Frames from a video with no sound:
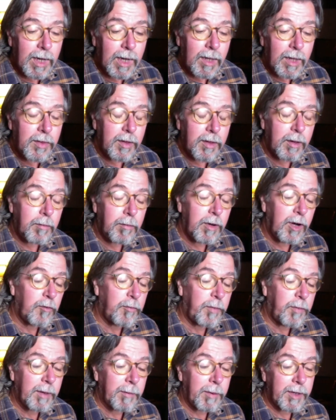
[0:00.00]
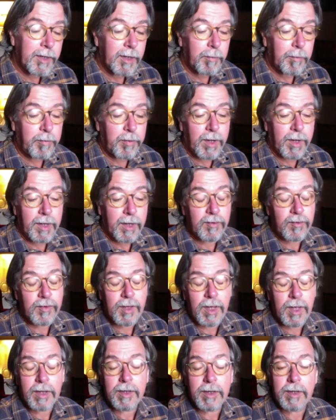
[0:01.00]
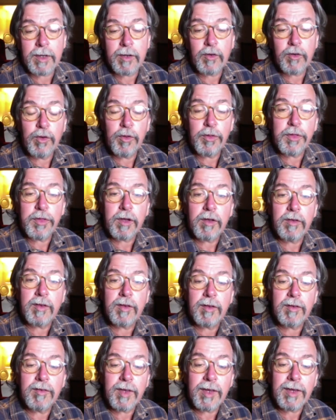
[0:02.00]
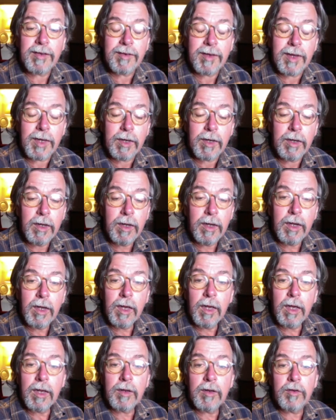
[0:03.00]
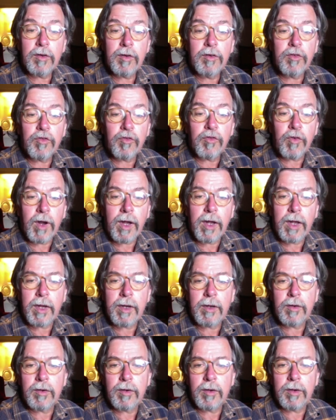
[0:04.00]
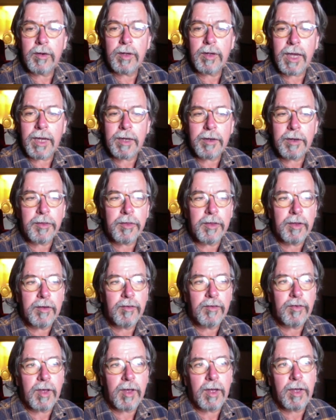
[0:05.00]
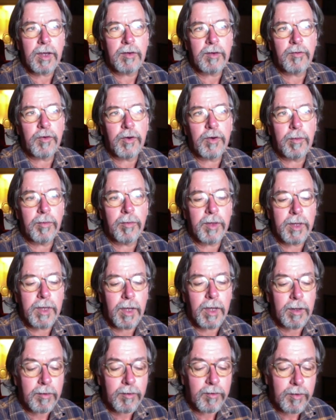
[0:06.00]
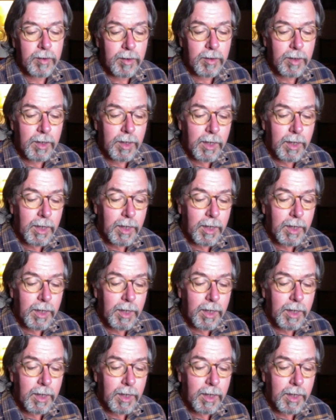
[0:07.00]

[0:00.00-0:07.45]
The Mill of Benholm enterprise started in 2016 to try to get this site from the council.